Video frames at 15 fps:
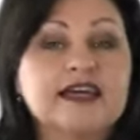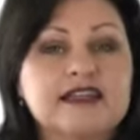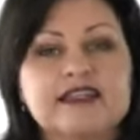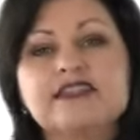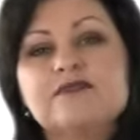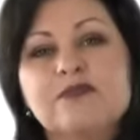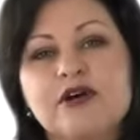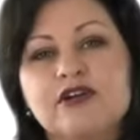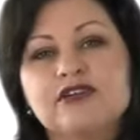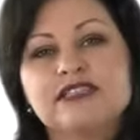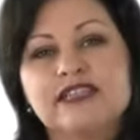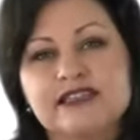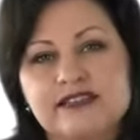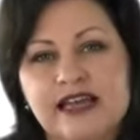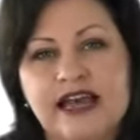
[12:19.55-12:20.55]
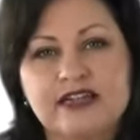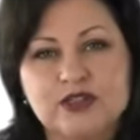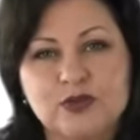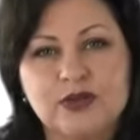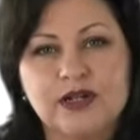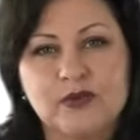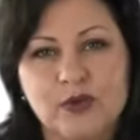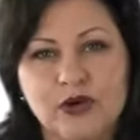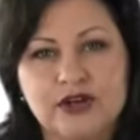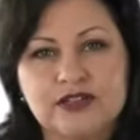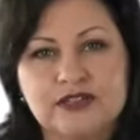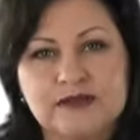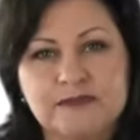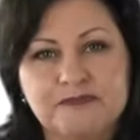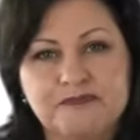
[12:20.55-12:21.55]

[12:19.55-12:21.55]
this process actually works.